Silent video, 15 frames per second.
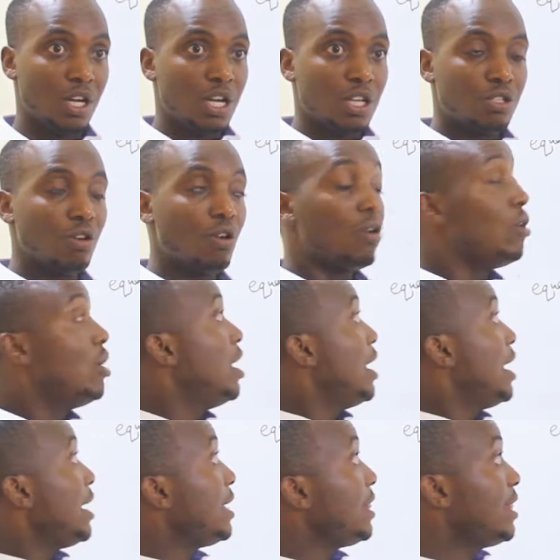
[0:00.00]
So
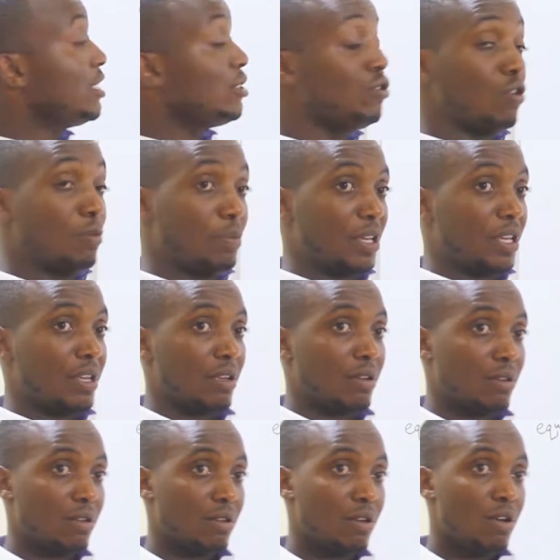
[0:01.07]
in this topic,
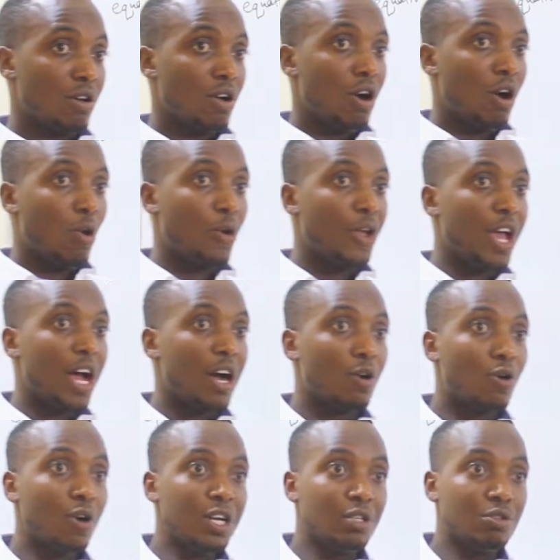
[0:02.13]
we are
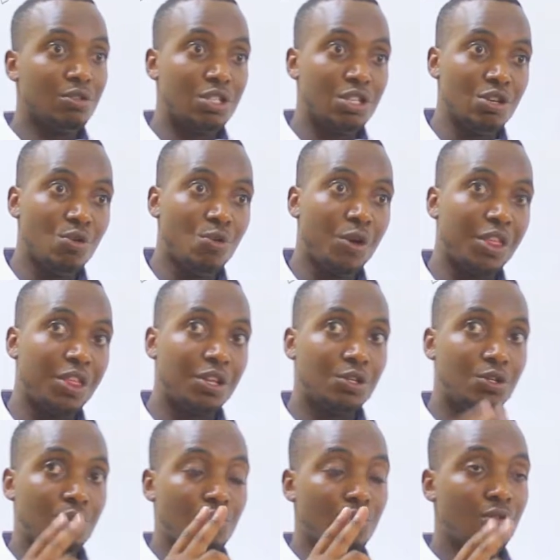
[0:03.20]
going to deal with
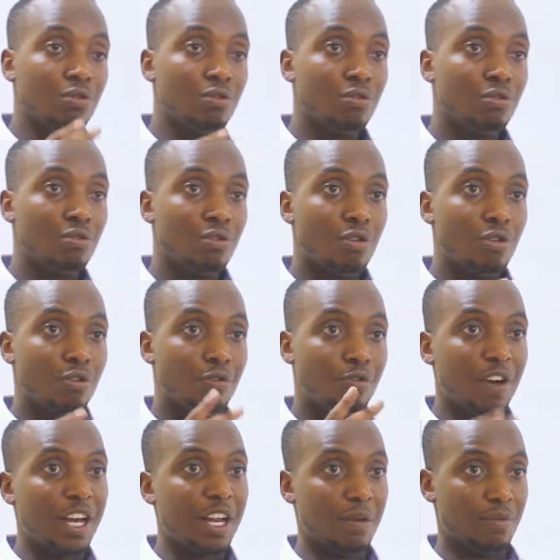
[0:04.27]
two
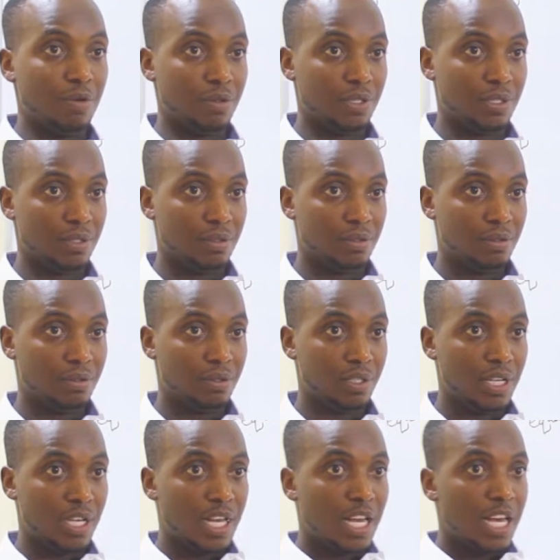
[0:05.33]
variables,
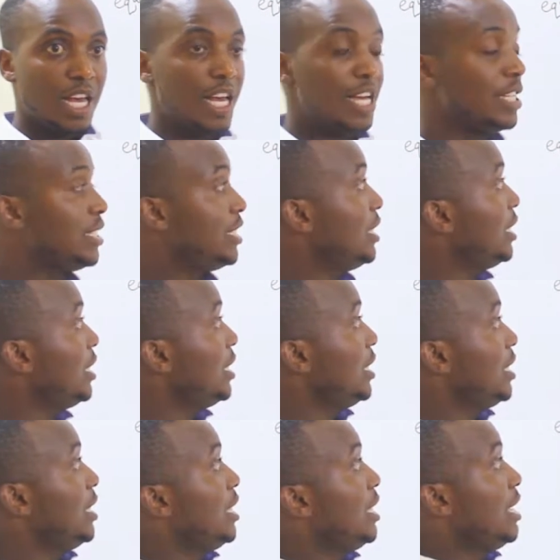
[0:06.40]
and
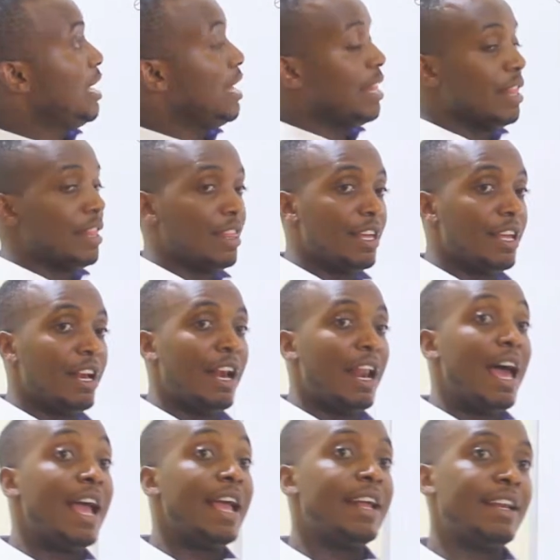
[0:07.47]
the
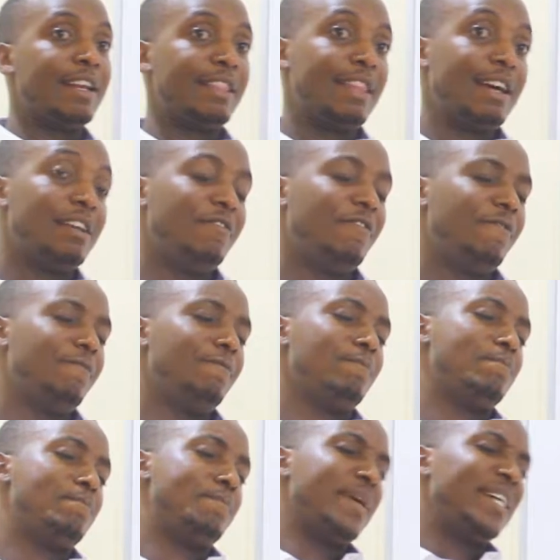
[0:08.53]
line that
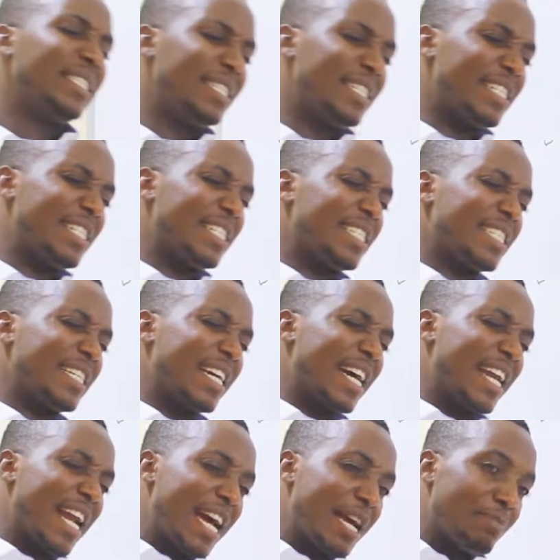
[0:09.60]
best
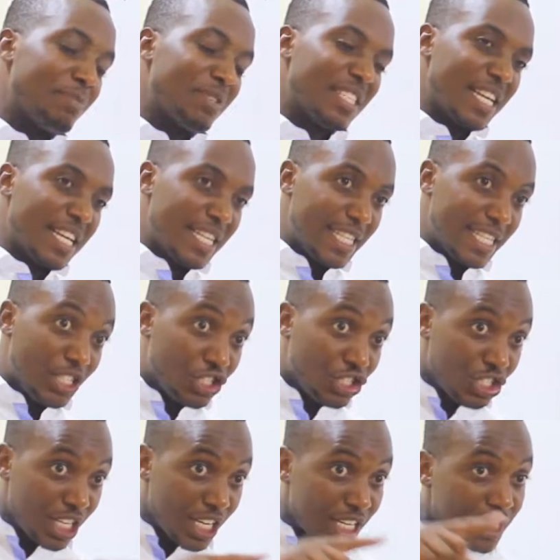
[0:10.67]
describes the
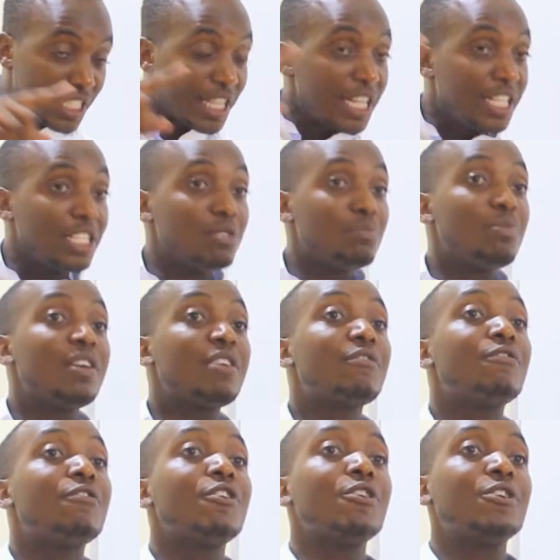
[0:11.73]
trend that is being
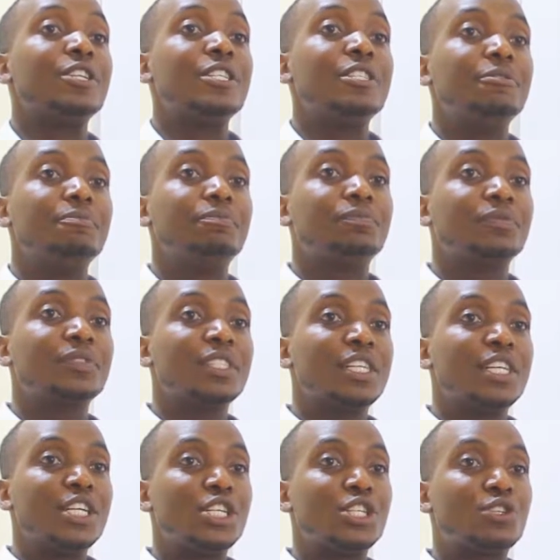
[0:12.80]
followed
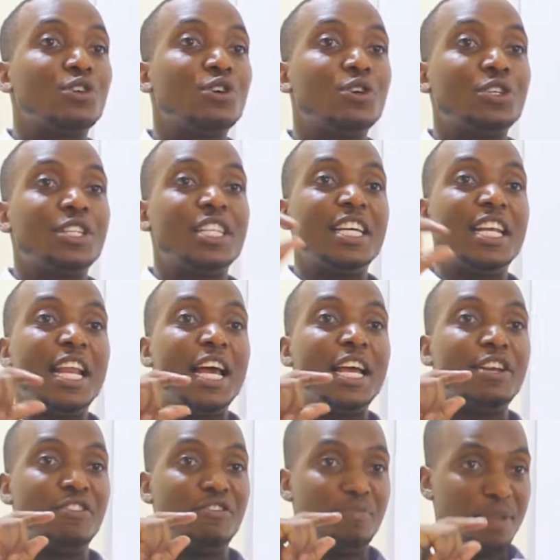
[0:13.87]
is called the
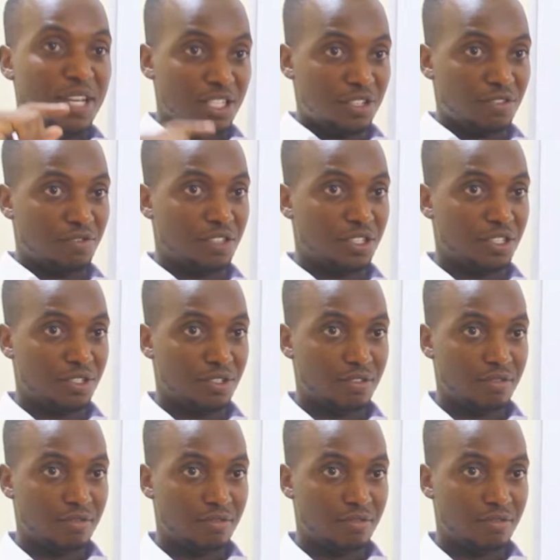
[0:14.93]
line of best fit.